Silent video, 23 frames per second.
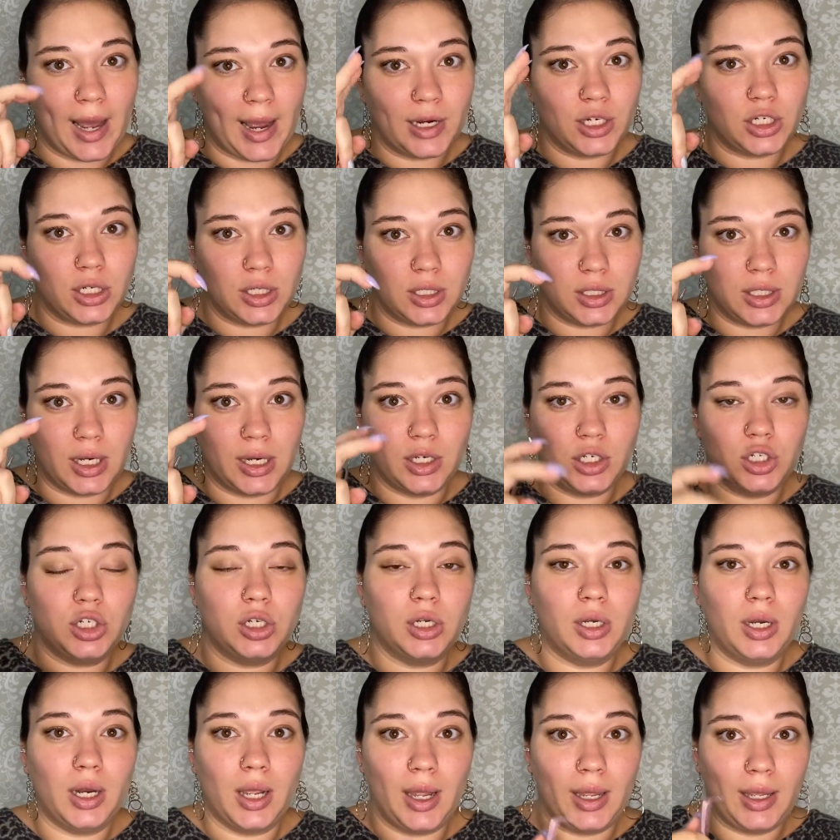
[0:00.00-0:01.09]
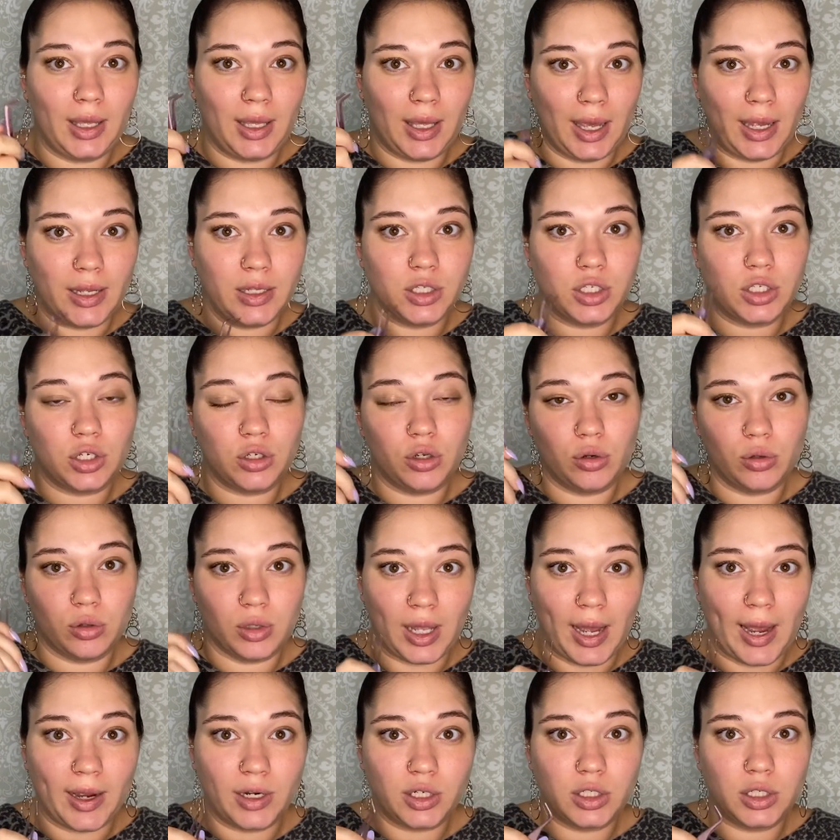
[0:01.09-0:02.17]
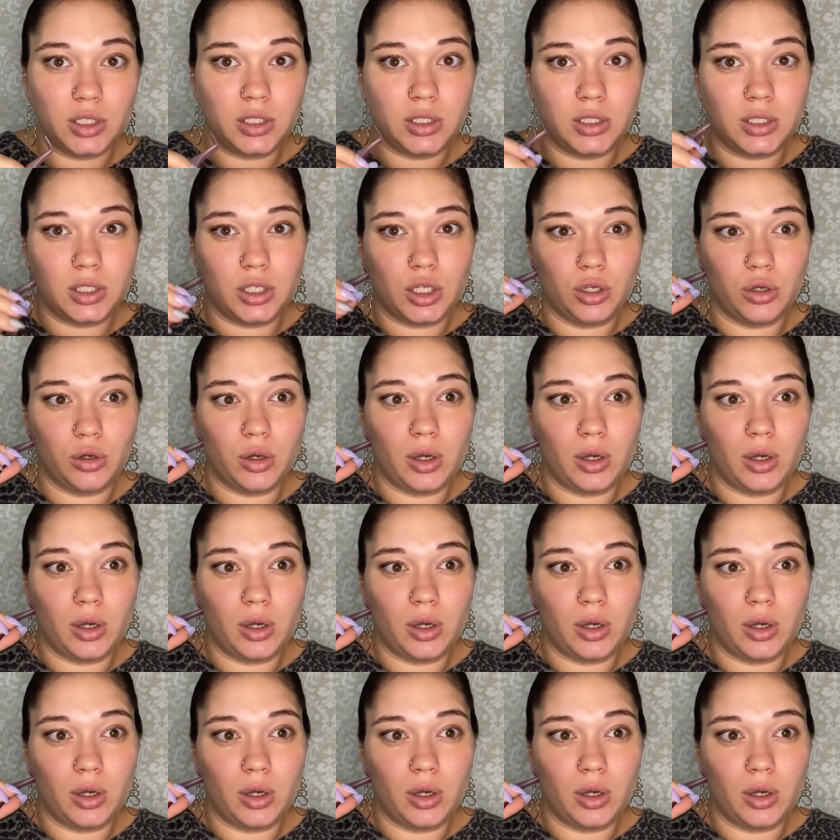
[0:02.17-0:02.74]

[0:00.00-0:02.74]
extension against your lashes, you're